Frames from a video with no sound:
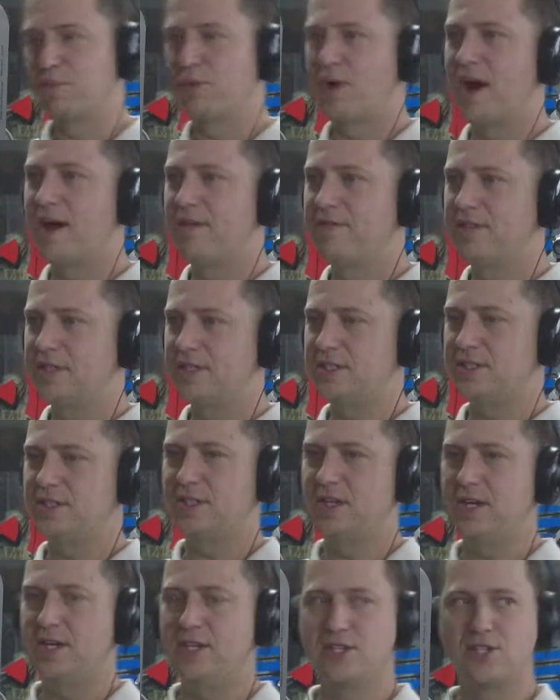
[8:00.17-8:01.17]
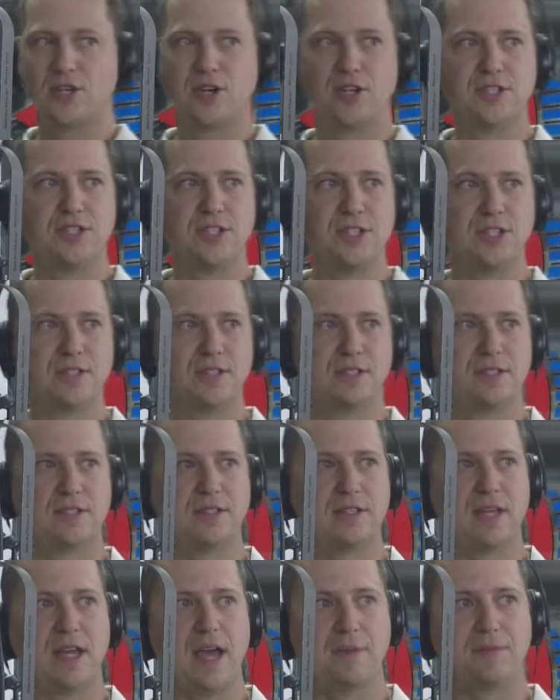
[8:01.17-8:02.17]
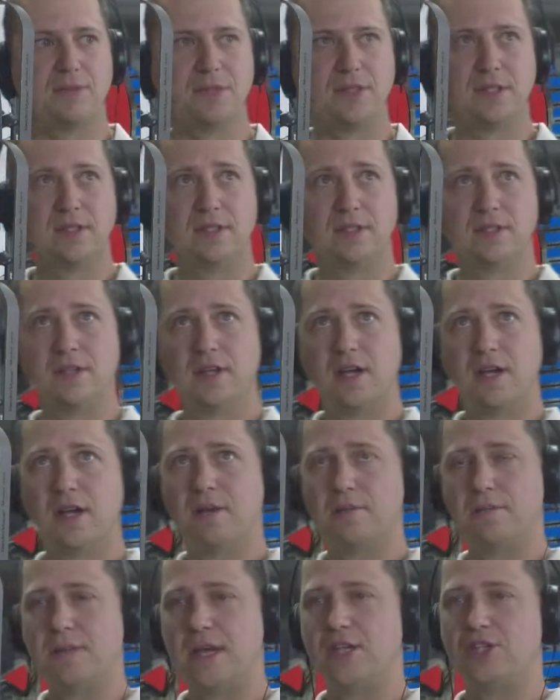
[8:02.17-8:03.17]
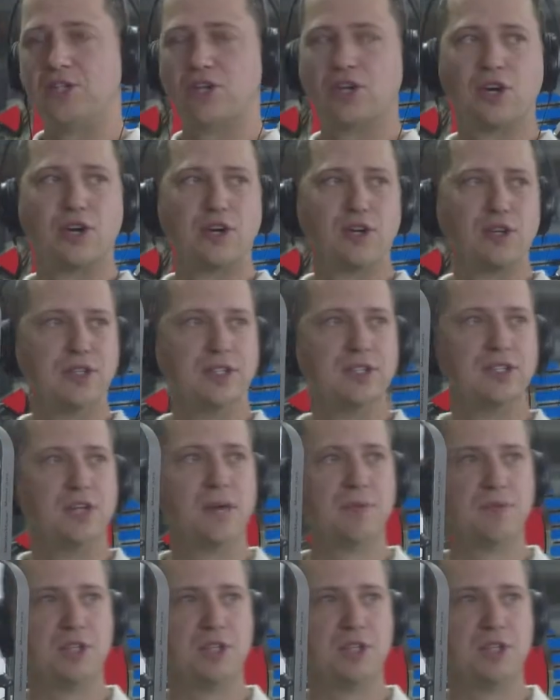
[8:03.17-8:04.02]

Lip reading: private, sergeant, captain, major colonel, and up to